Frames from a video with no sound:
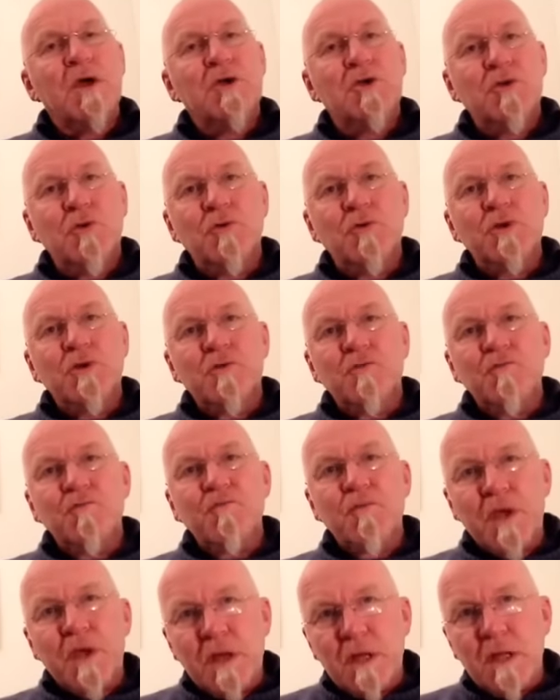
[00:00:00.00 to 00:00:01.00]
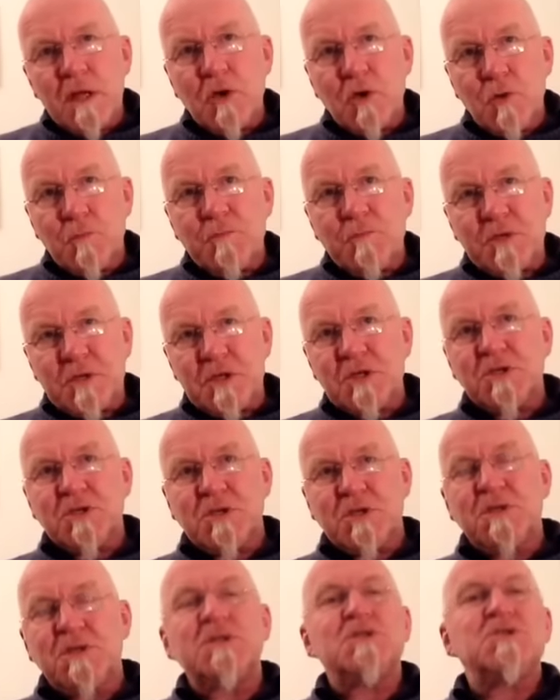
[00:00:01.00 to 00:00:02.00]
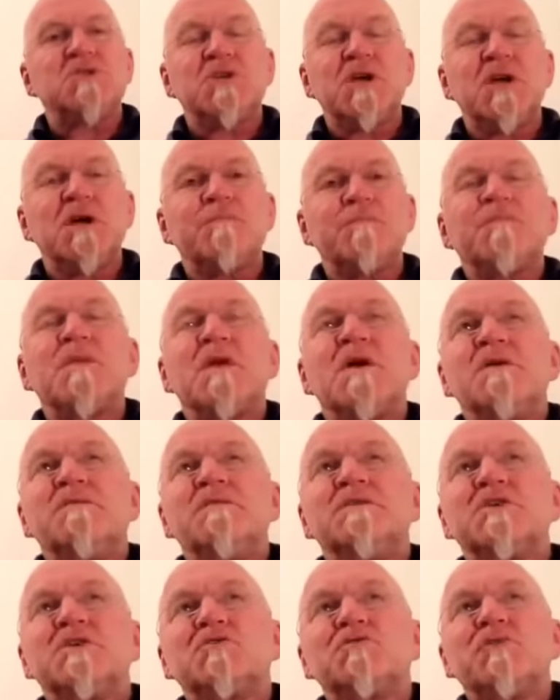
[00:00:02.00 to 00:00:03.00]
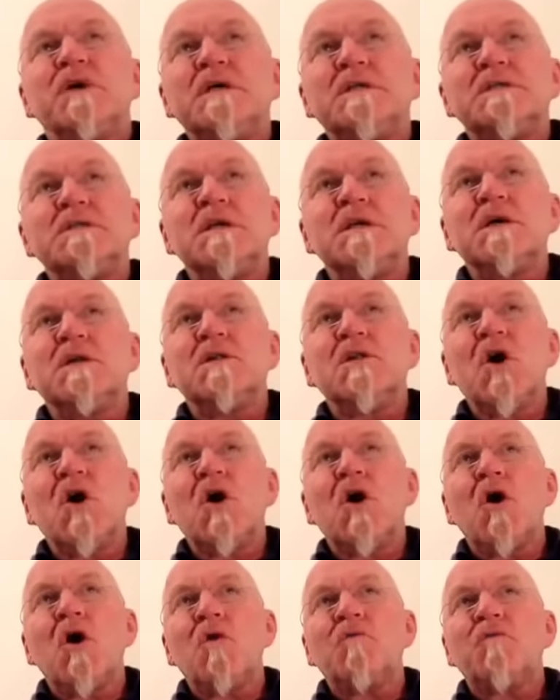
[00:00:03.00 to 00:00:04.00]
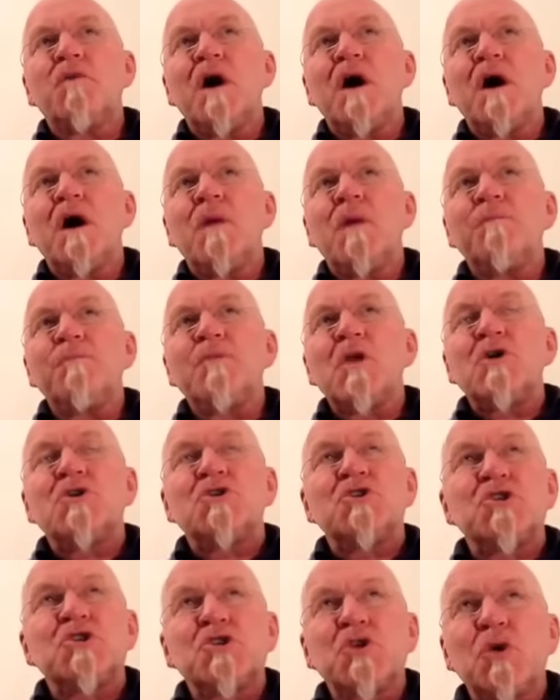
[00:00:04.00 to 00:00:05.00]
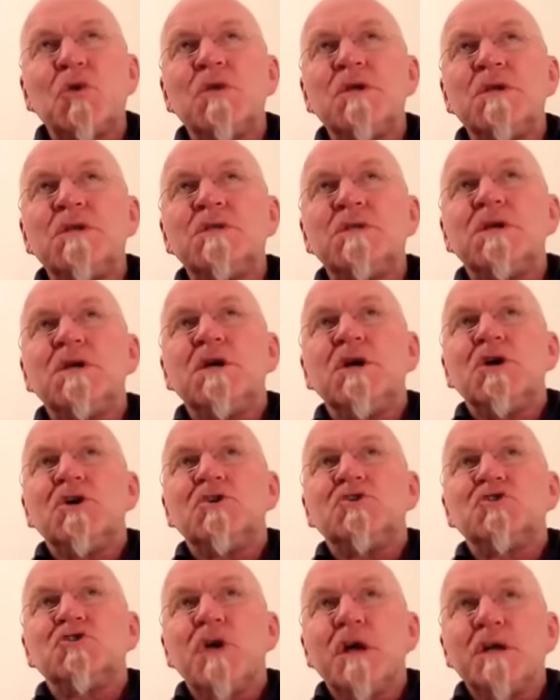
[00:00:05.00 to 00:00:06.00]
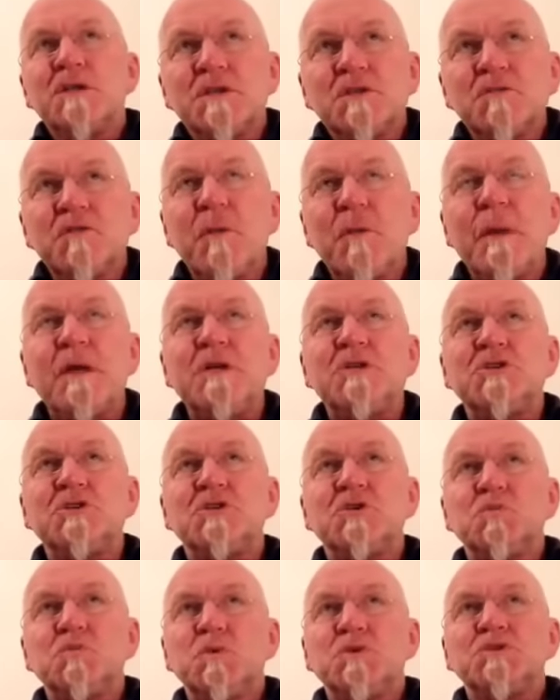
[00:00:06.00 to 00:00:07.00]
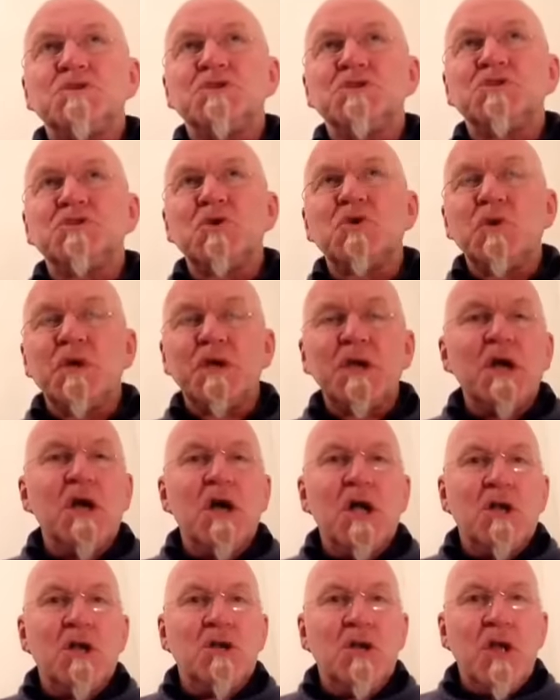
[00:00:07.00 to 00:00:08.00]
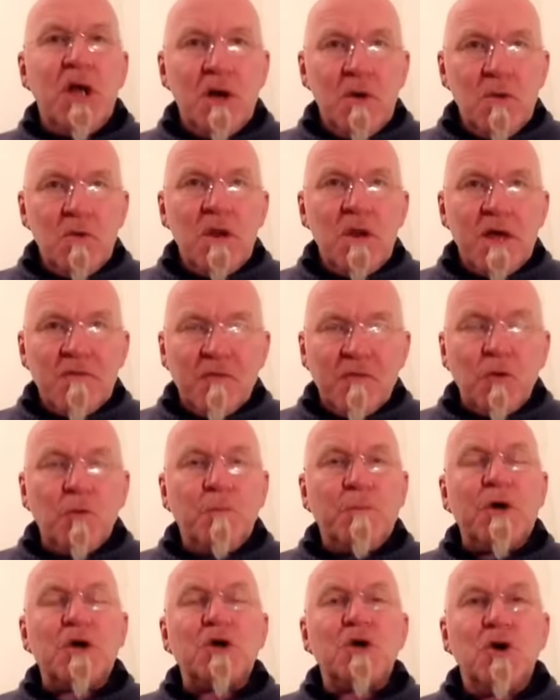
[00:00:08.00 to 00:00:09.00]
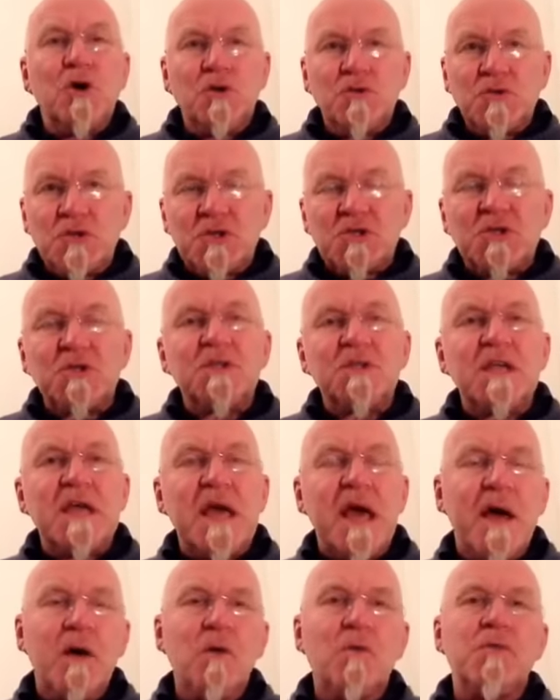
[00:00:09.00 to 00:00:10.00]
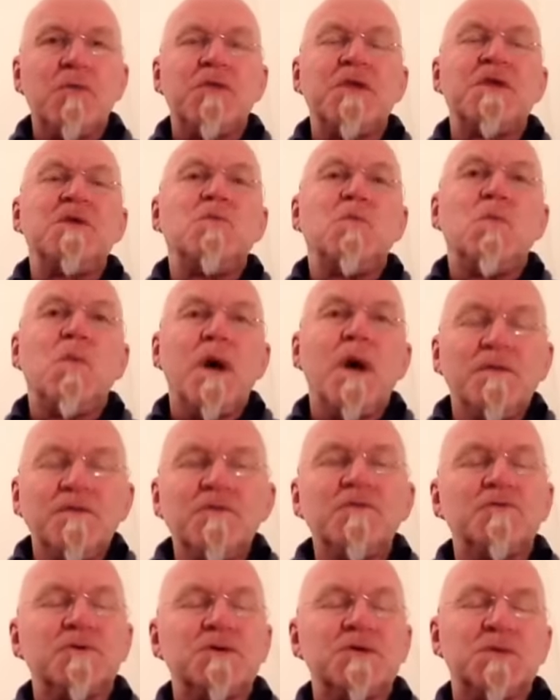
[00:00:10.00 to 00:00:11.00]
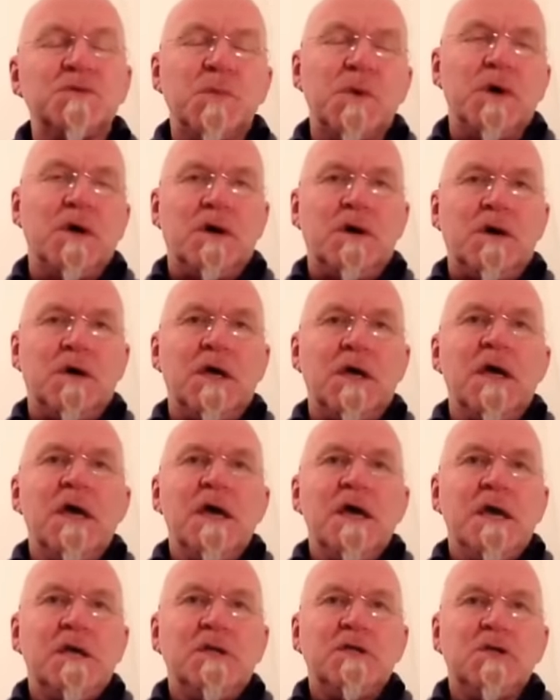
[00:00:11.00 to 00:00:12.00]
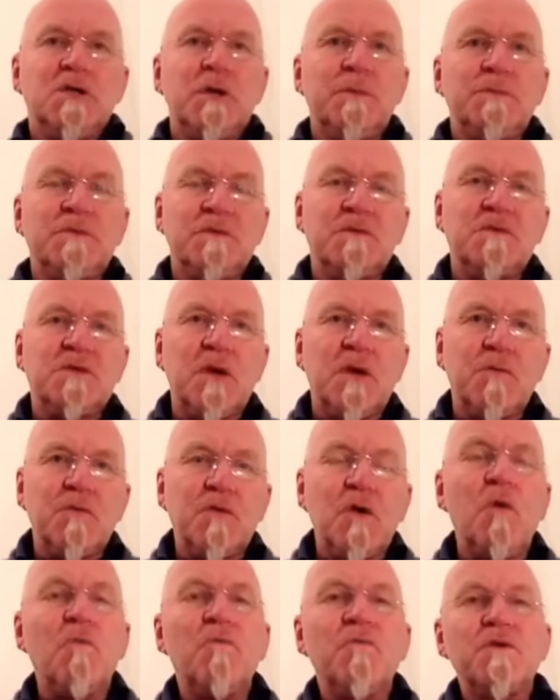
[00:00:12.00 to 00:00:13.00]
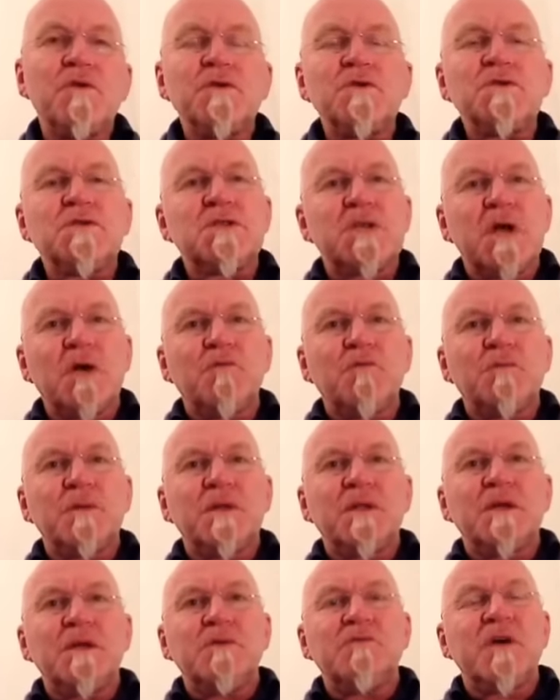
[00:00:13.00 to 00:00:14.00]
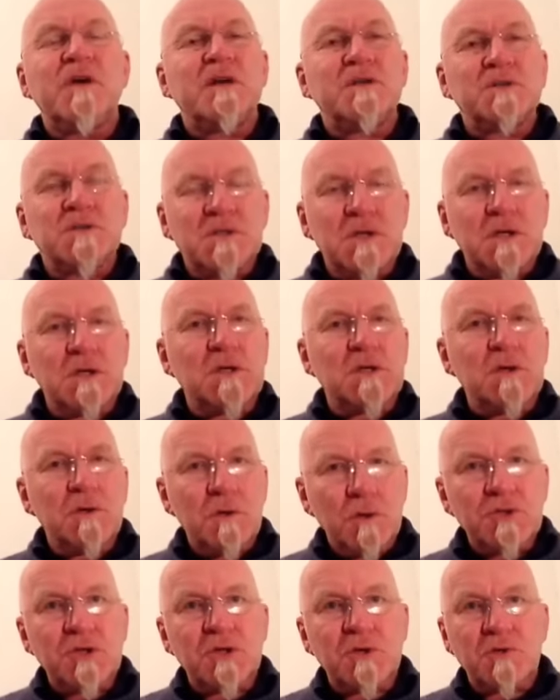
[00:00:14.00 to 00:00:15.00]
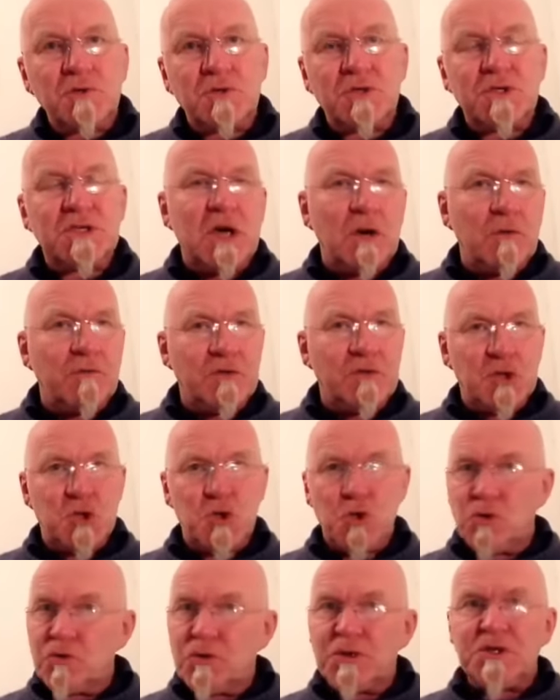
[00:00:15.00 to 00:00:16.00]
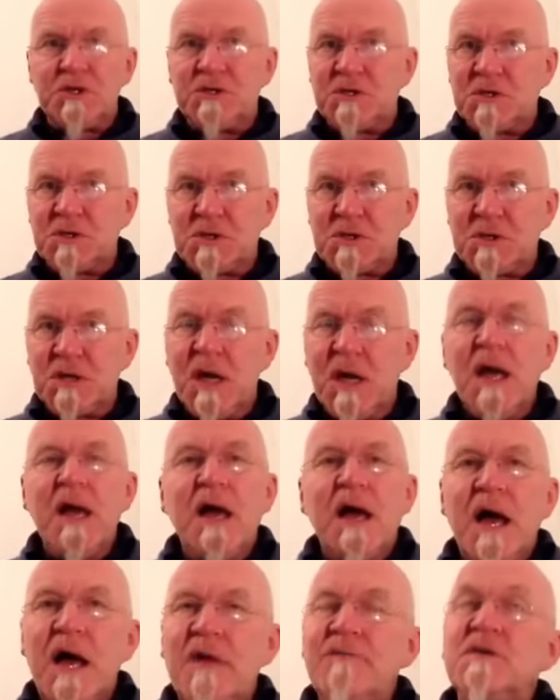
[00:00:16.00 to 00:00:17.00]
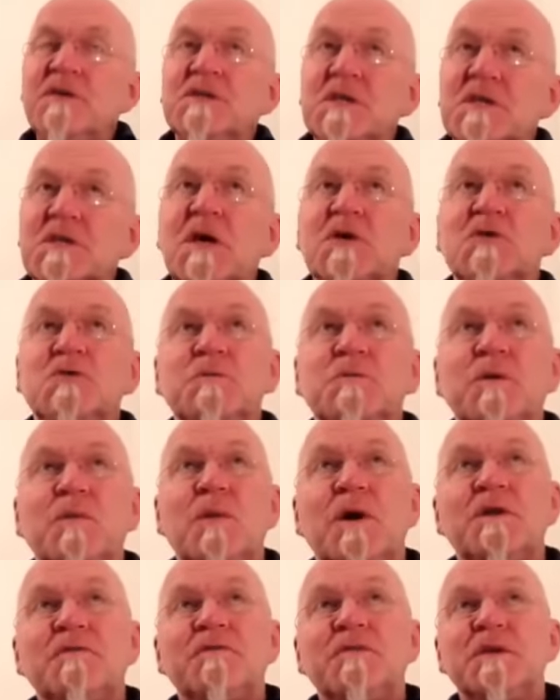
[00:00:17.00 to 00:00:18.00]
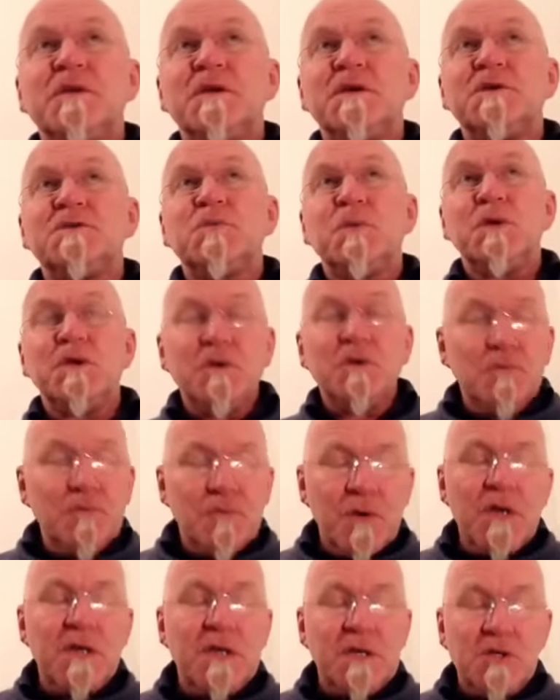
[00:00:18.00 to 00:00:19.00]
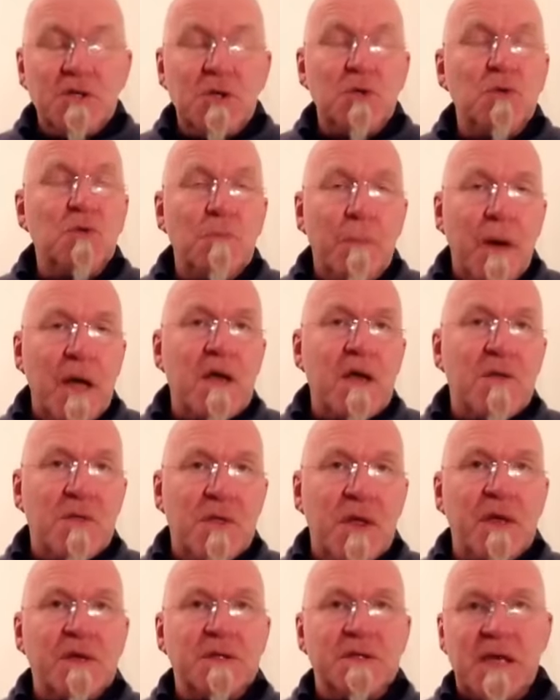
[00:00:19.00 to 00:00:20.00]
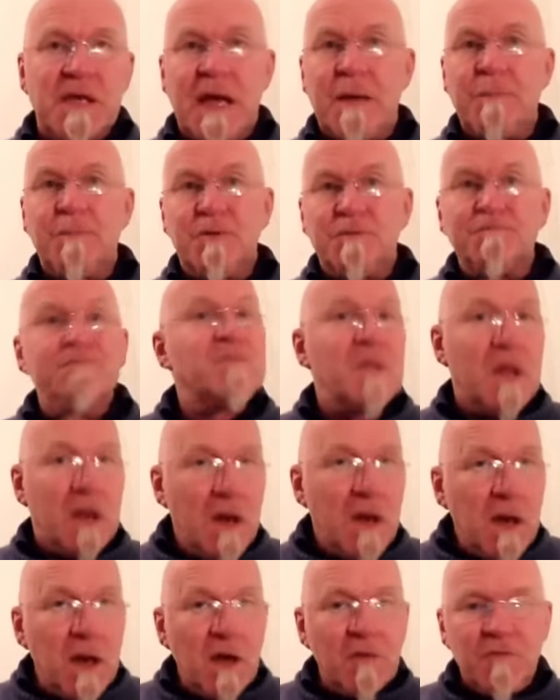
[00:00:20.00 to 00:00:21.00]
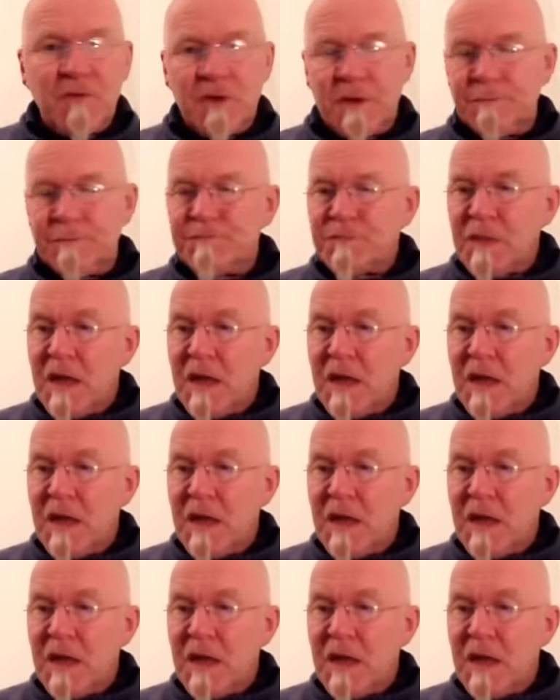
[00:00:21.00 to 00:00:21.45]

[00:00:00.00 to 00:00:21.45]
you're in a really good position this year. There's a great deal of um, solid transformation which is doing low level but constantly healthy, wondrous work in terms of self confidence, self belief, and psychological self assuredness. And this is going to be one of the years where you really do make things happen. Lovely.